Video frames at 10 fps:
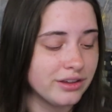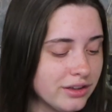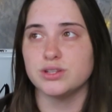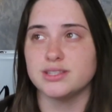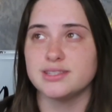
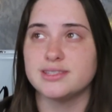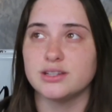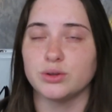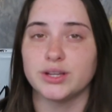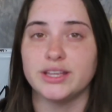You can
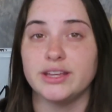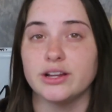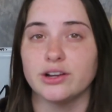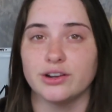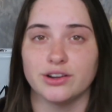still
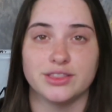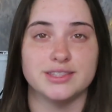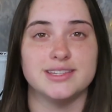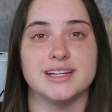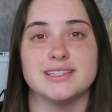hear the
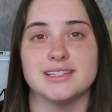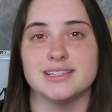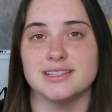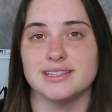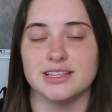
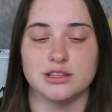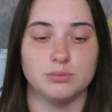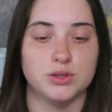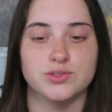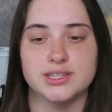dances and the
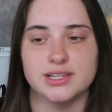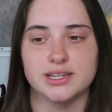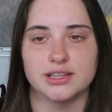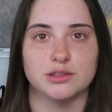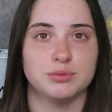
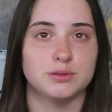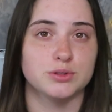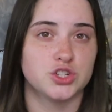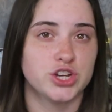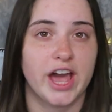music and the
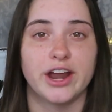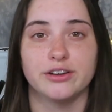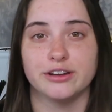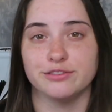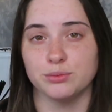people
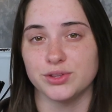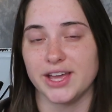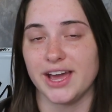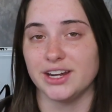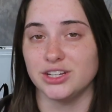chattering from when
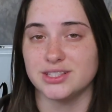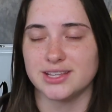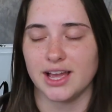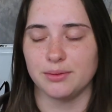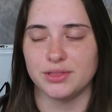they had a good
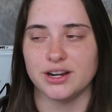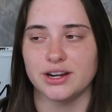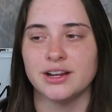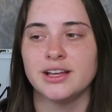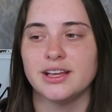time there.